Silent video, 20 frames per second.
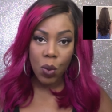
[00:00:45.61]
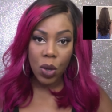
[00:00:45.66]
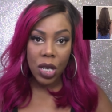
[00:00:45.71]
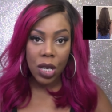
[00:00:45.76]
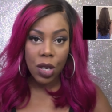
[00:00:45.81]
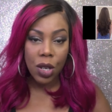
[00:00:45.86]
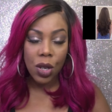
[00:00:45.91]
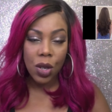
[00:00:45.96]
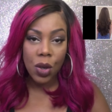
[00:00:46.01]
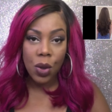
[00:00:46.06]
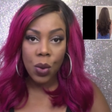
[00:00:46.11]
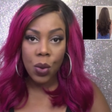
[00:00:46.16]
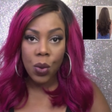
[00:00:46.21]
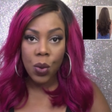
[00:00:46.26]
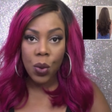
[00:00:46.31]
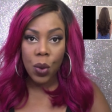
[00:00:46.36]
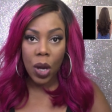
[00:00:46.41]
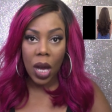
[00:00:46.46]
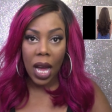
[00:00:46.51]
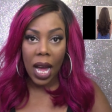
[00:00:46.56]
We
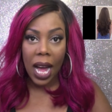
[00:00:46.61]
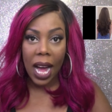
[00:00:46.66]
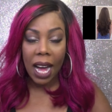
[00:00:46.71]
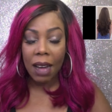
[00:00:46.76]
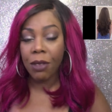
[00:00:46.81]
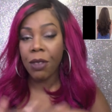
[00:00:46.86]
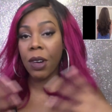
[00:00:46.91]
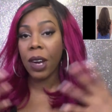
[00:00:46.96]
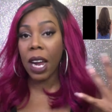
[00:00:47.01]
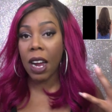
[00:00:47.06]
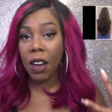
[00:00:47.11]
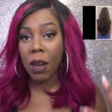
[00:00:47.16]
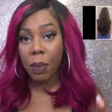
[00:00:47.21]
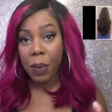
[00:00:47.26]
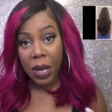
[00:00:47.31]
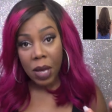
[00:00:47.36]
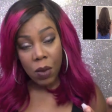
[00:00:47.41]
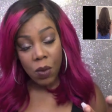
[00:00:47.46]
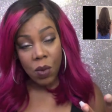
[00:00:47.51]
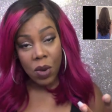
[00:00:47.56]
do
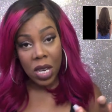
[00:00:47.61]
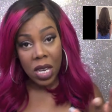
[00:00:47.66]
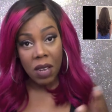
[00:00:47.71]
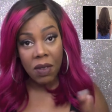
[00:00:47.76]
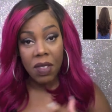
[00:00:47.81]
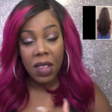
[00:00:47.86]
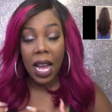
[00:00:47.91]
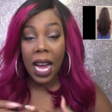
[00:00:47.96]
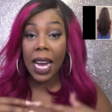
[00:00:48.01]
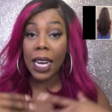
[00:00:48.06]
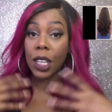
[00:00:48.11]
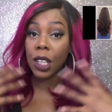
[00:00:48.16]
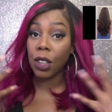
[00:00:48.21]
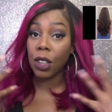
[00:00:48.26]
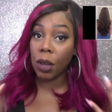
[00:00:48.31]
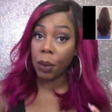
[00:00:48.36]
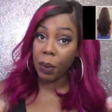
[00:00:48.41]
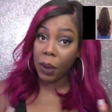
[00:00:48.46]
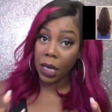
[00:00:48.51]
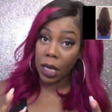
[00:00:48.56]
Afro-Caribbean weaves and
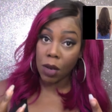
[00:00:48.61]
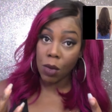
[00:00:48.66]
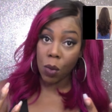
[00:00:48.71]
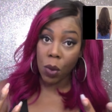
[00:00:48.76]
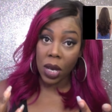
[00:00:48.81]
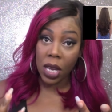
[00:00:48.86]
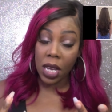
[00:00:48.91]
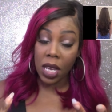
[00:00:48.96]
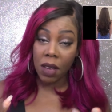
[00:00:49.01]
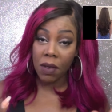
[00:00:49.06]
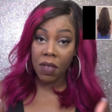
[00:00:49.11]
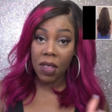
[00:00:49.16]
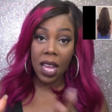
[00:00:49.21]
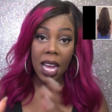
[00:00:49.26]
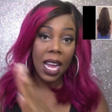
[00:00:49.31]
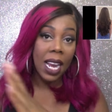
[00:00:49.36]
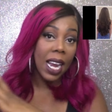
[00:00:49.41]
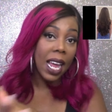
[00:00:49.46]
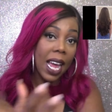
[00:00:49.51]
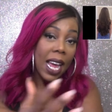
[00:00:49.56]
European weaves
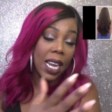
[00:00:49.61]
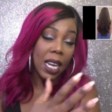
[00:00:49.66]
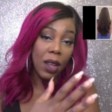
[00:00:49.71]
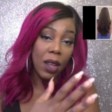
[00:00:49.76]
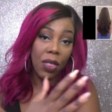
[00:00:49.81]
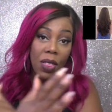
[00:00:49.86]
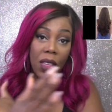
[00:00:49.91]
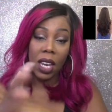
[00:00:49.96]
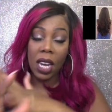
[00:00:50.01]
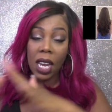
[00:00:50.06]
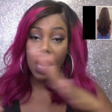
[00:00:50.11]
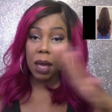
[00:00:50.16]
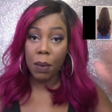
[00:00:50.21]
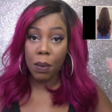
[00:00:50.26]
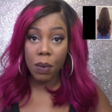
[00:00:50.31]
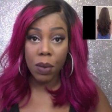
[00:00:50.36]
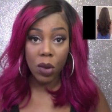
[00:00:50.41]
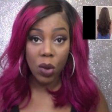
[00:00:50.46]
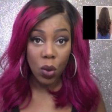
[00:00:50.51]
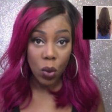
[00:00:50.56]
and anything in
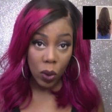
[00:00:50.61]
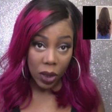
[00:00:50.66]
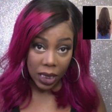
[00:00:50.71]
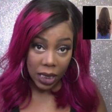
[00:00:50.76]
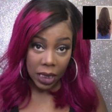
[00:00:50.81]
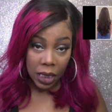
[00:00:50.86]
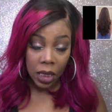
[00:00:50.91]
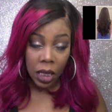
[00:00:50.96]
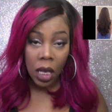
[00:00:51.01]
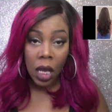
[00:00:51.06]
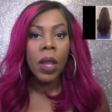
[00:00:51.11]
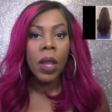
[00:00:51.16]
between.